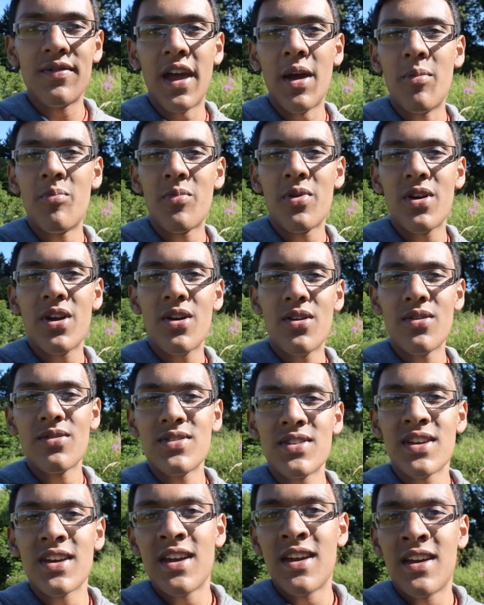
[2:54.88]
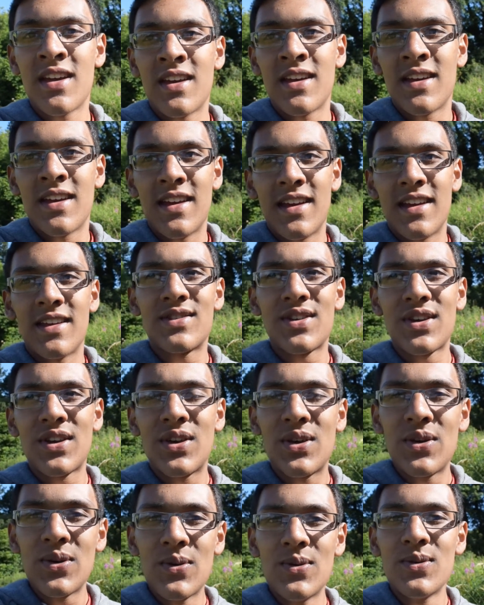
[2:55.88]
embryos, it's a
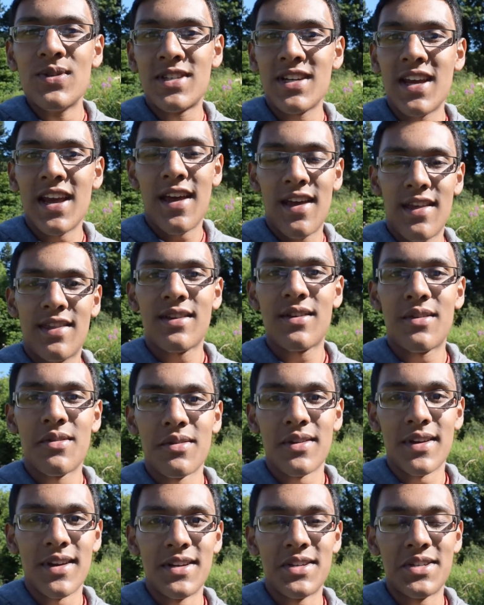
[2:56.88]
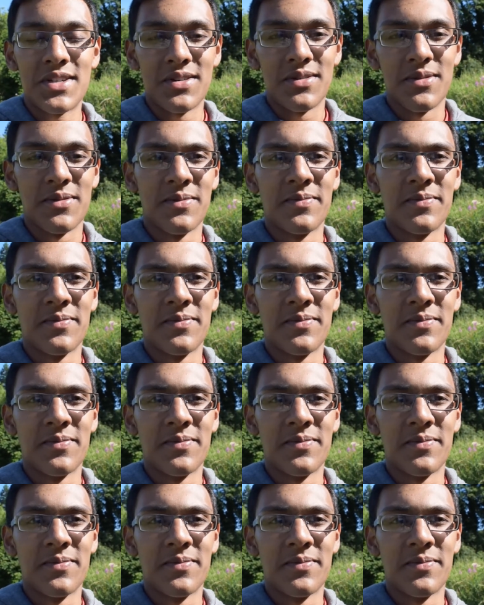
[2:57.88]
huge ethical issue.